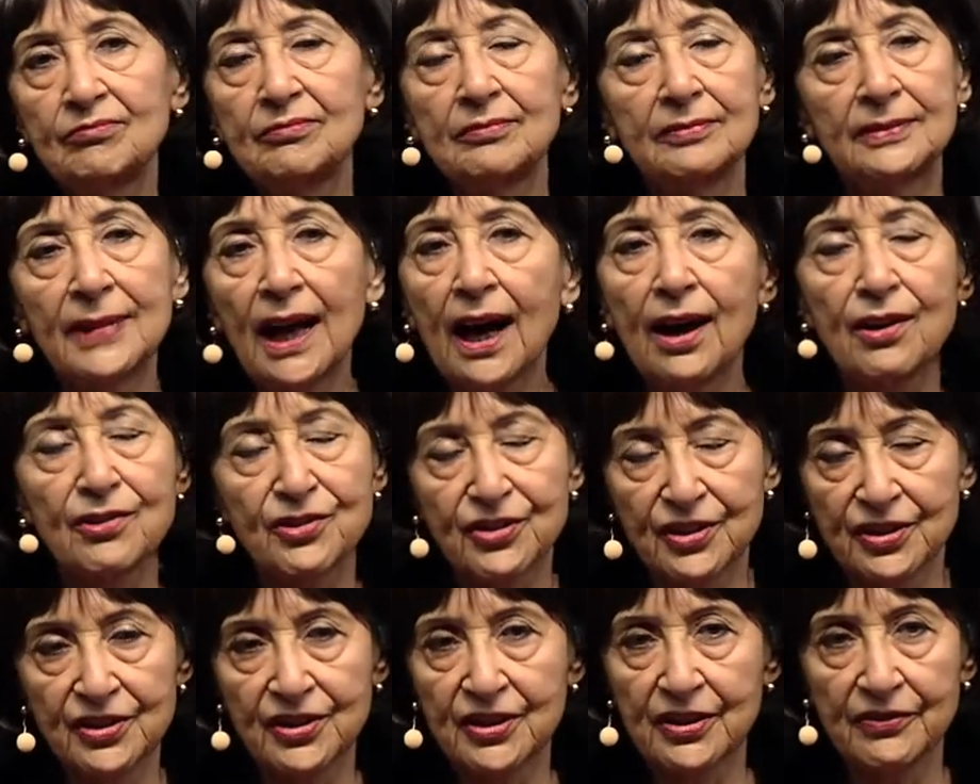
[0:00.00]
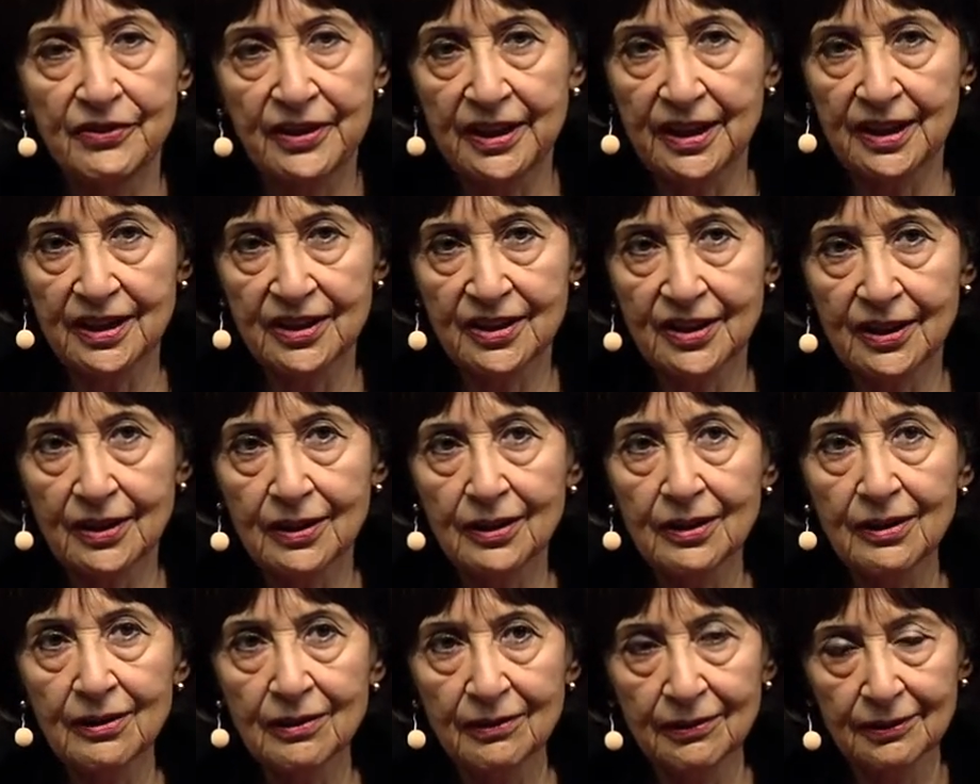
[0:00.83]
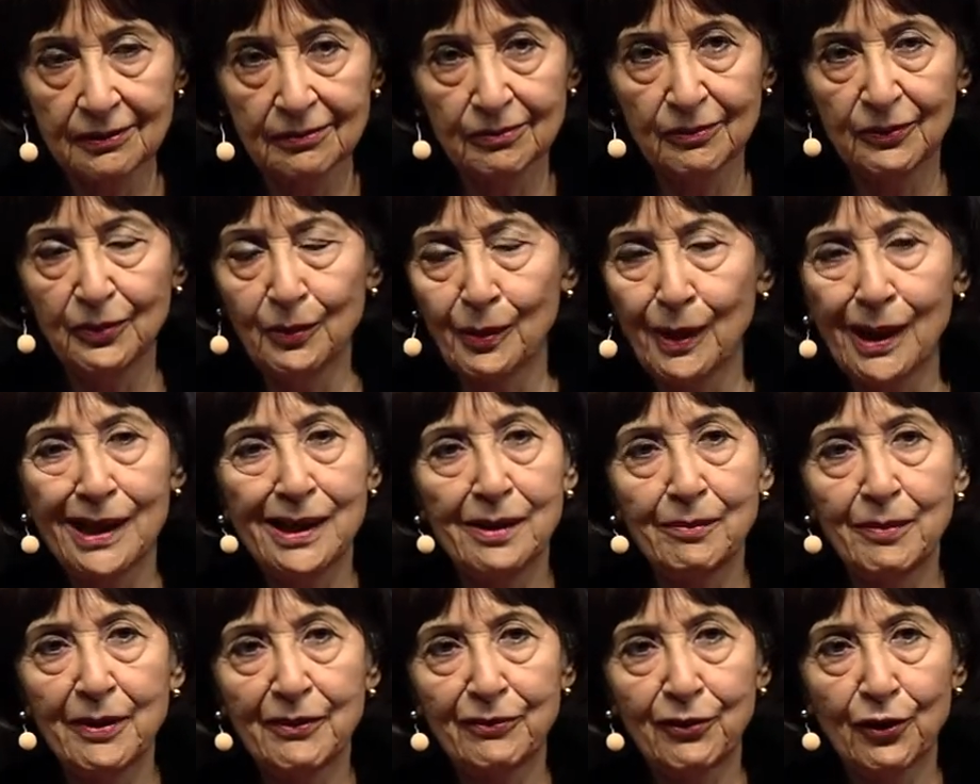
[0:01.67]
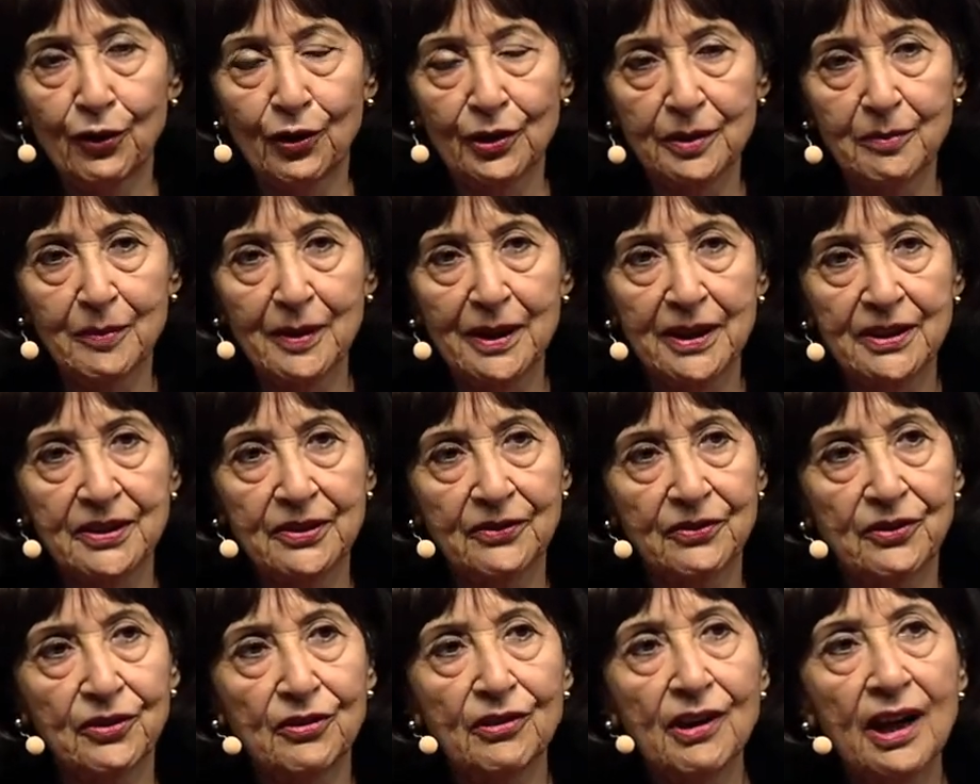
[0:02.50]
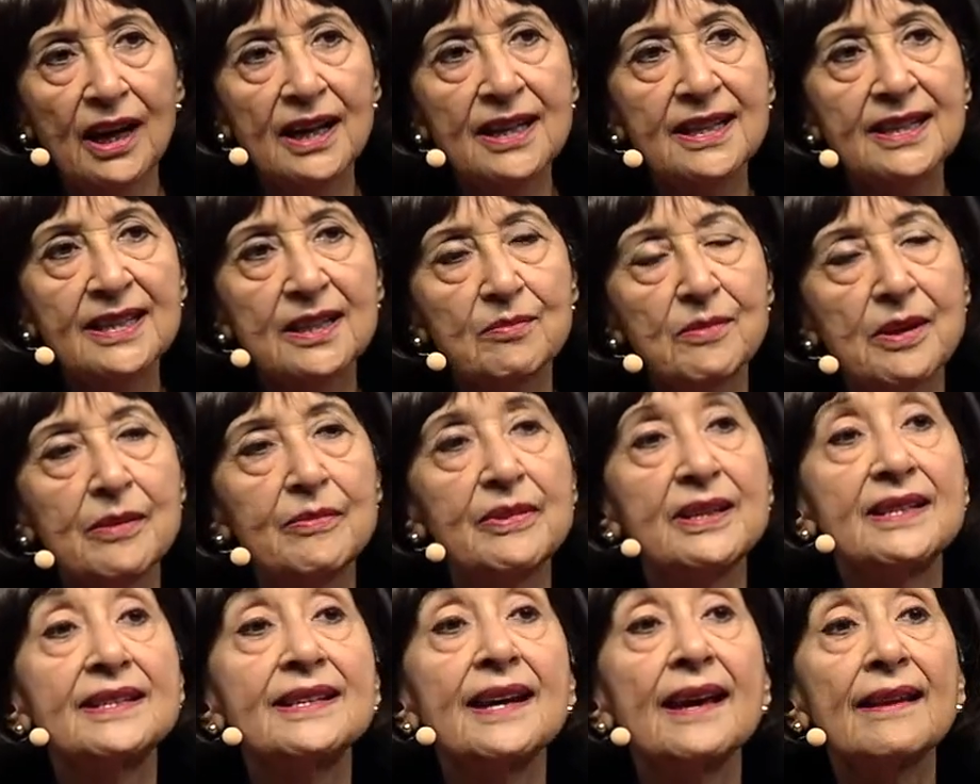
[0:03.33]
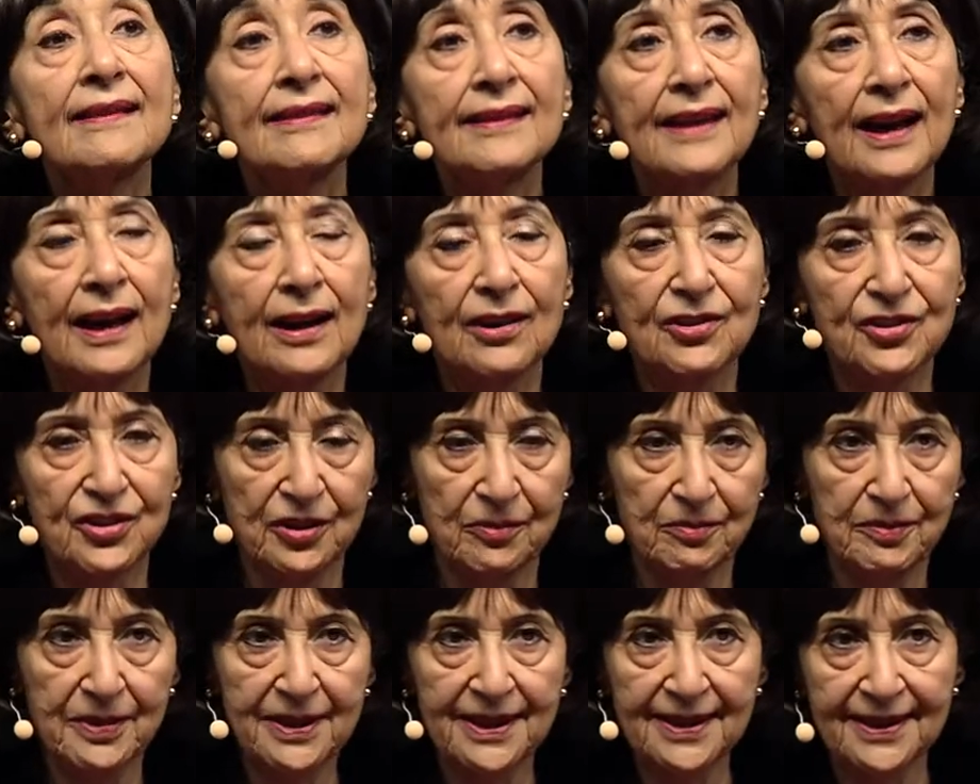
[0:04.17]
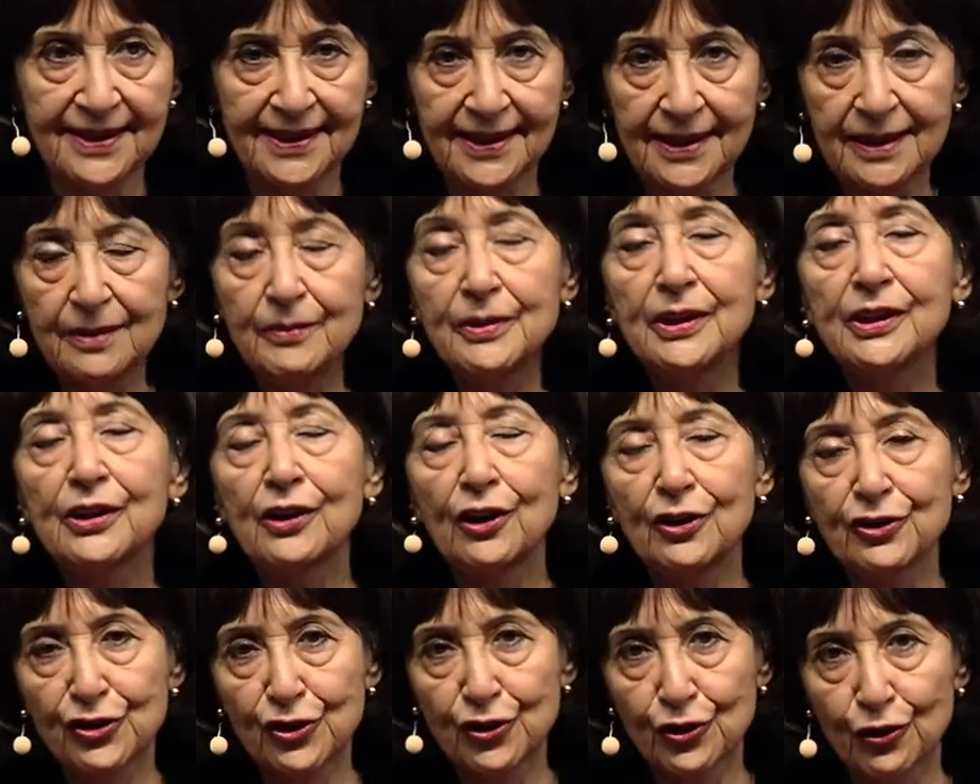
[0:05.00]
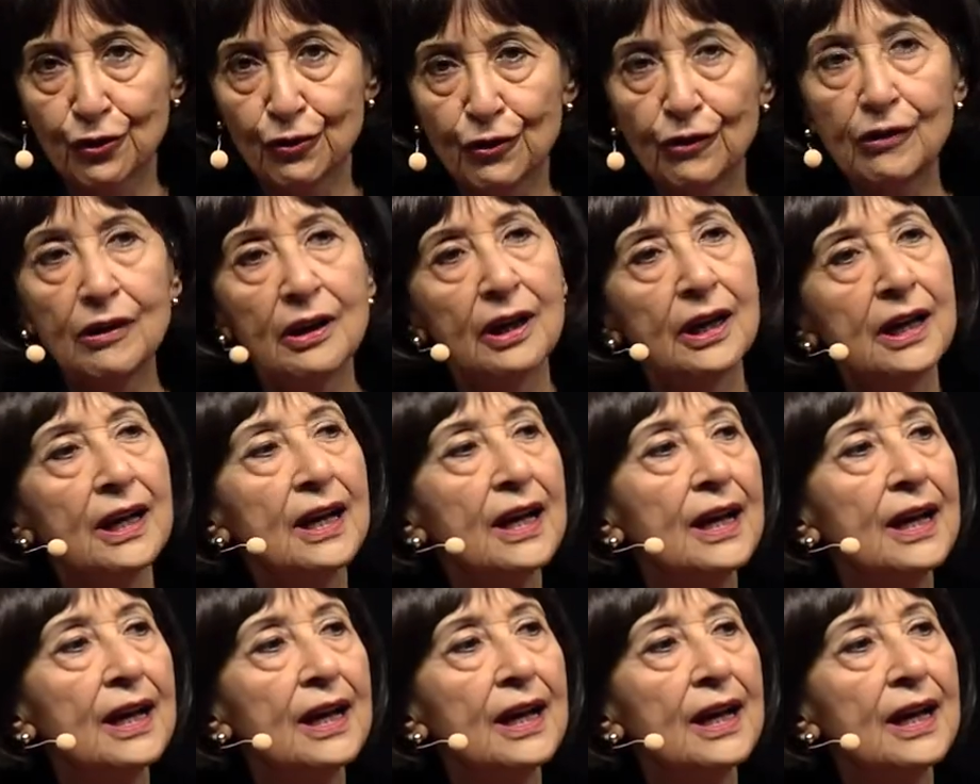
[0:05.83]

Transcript: thousands of years ago, well before the birth of Christ, maybe 10,000 BC, we're not sure.